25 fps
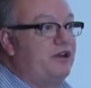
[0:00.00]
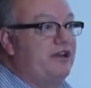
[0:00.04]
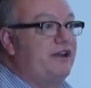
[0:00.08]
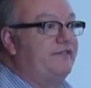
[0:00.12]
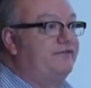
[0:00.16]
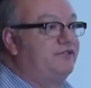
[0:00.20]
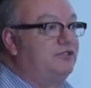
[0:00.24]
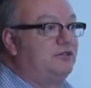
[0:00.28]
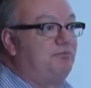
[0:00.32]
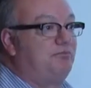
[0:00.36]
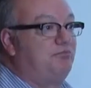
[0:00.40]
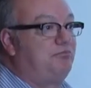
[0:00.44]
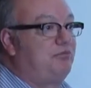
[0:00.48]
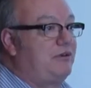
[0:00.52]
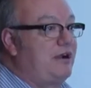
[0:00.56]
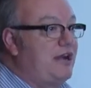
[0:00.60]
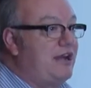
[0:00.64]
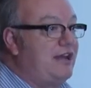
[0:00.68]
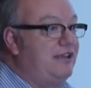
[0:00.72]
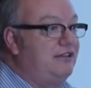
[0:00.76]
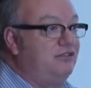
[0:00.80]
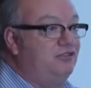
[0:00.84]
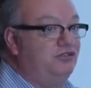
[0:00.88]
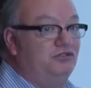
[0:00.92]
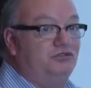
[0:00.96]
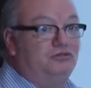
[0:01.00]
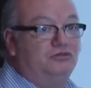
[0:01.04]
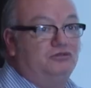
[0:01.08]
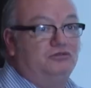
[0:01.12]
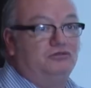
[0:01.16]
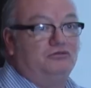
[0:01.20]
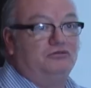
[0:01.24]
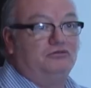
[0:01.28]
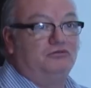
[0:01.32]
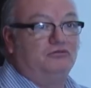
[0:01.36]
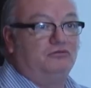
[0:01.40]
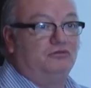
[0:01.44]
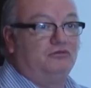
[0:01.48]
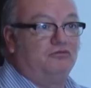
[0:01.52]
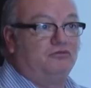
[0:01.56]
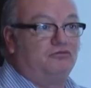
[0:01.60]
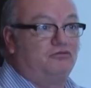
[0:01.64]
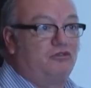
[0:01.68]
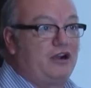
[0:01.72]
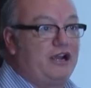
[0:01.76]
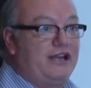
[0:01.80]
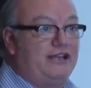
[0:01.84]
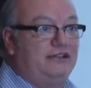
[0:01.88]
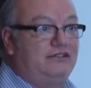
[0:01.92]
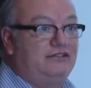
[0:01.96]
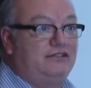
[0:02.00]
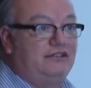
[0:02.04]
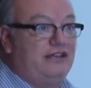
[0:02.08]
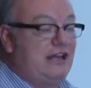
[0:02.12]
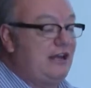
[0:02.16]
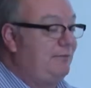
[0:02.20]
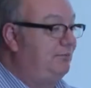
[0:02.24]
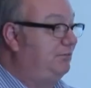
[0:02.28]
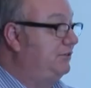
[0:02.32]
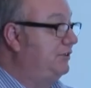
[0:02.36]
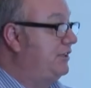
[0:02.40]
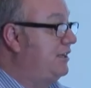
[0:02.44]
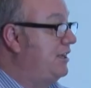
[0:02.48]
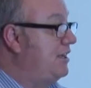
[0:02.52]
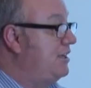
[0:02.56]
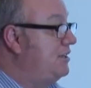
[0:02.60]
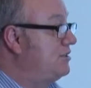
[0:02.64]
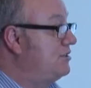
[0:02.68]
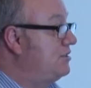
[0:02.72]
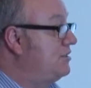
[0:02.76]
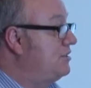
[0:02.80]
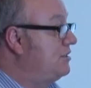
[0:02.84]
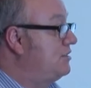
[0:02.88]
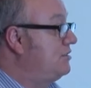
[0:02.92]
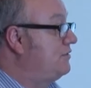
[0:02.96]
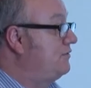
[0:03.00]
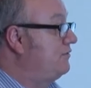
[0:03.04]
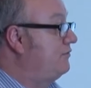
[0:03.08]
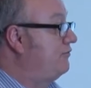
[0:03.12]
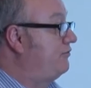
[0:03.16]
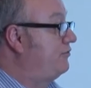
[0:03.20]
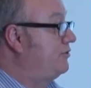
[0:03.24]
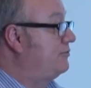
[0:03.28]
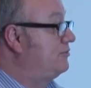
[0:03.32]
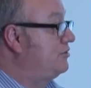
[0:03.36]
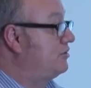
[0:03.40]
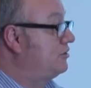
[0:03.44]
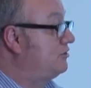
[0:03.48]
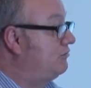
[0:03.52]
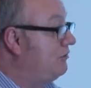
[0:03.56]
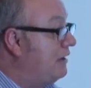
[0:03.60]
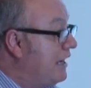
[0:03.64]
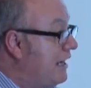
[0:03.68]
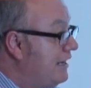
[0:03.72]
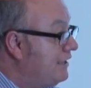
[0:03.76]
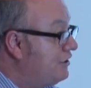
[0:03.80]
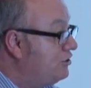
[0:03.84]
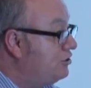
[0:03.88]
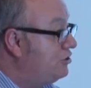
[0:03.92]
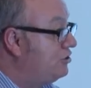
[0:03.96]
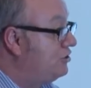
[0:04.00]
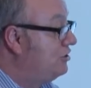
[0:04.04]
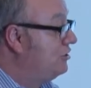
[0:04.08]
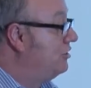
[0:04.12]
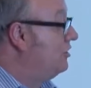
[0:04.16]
have to brand new write the applications from scratch?